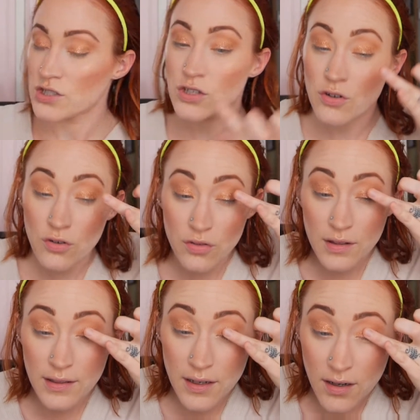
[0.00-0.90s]
Soothe
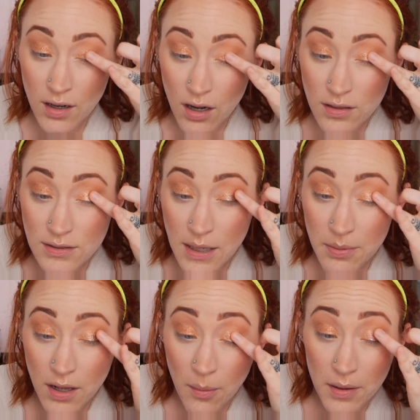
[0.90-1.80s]
glitter, same
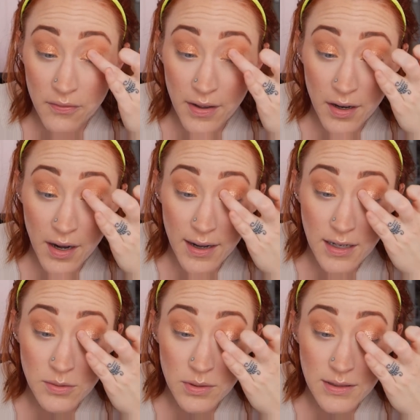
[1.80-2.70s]
thing on my finger, and I
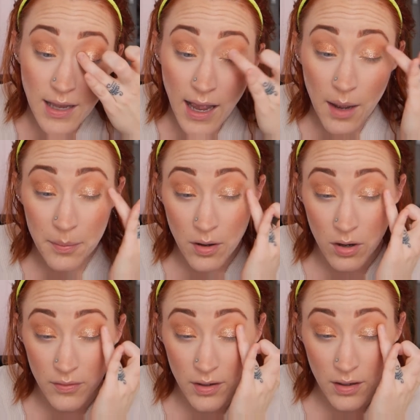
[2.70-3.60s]
just want to tap
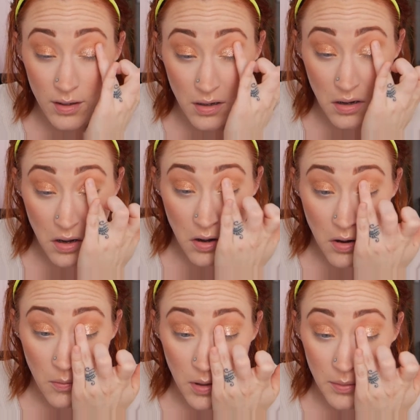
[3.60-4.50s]
over
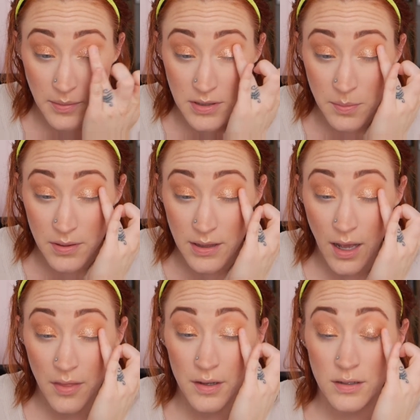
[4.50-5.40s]
where we just put the
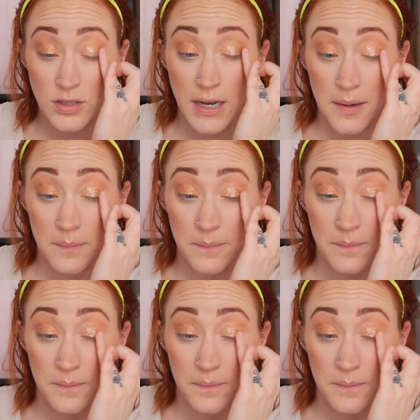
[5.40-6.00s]
other shade.